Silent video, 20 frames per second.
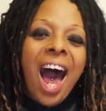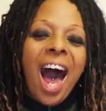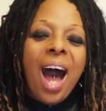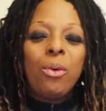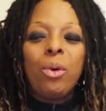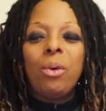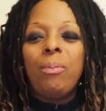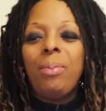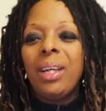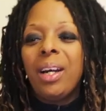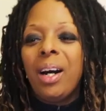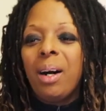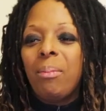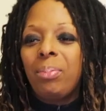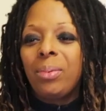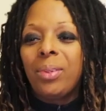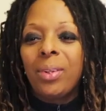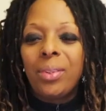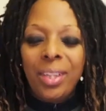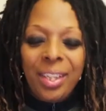I will be
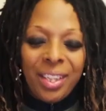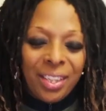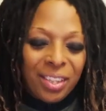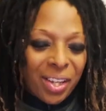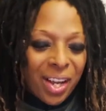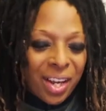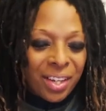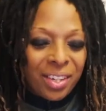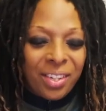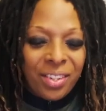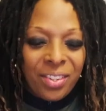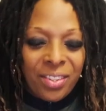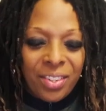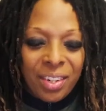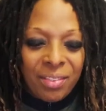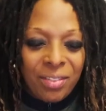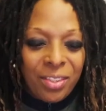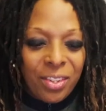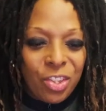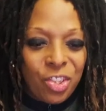uploading a lot of this
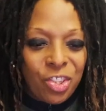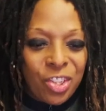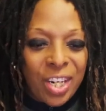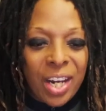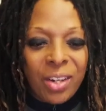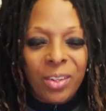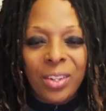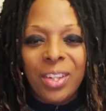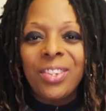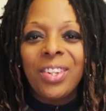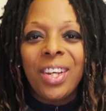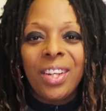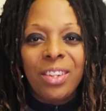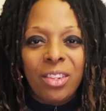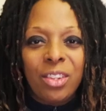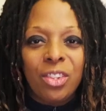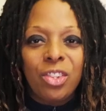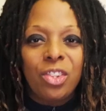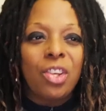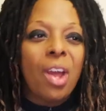stuff to this channel. Let's get
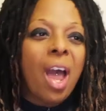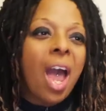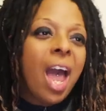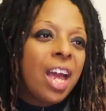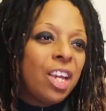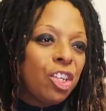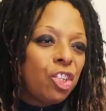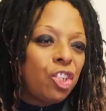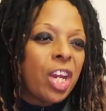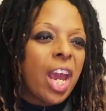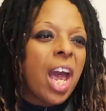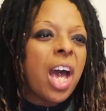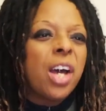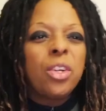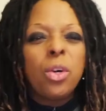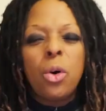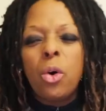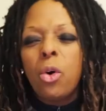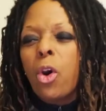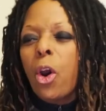this
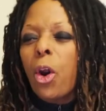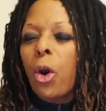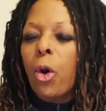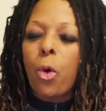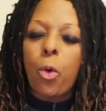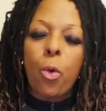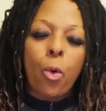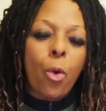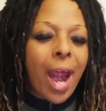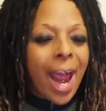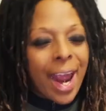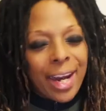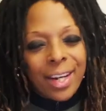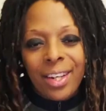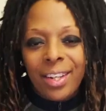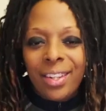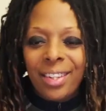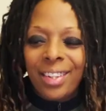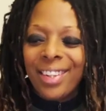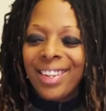channel
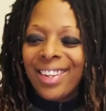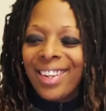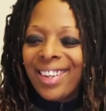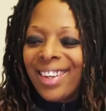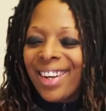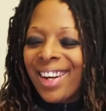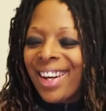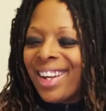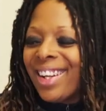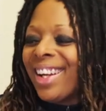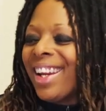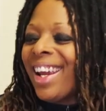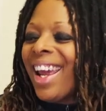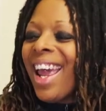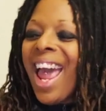cracking, all right?